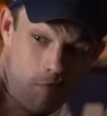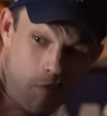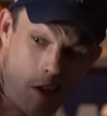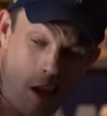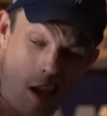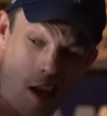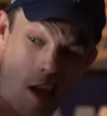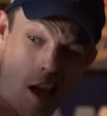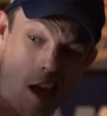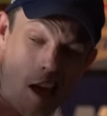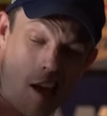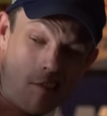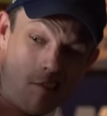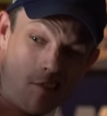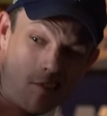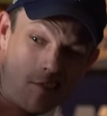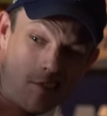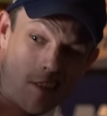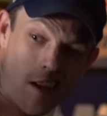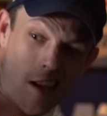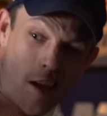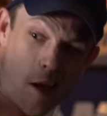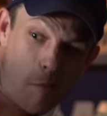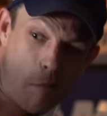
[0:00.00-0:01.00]
I'm like, it
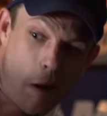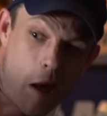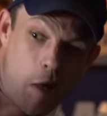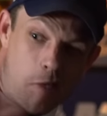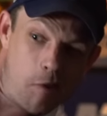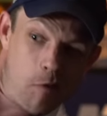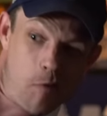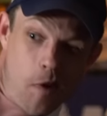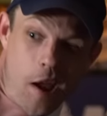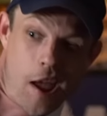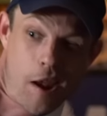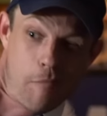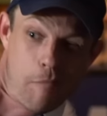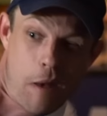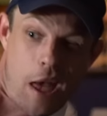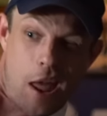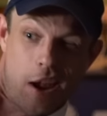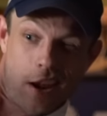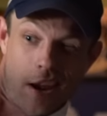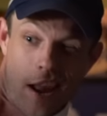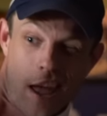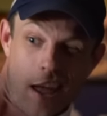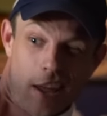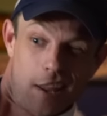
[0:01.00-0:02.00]
looks like about the right
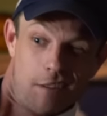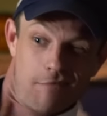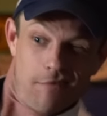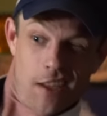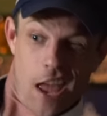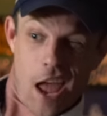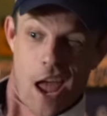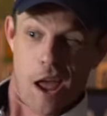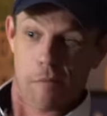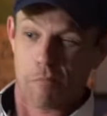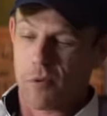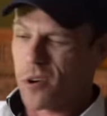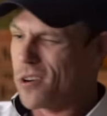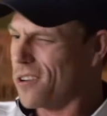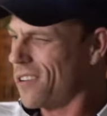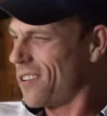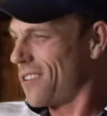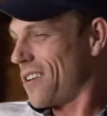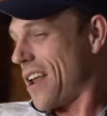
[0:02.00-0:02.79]
amount of negative camber,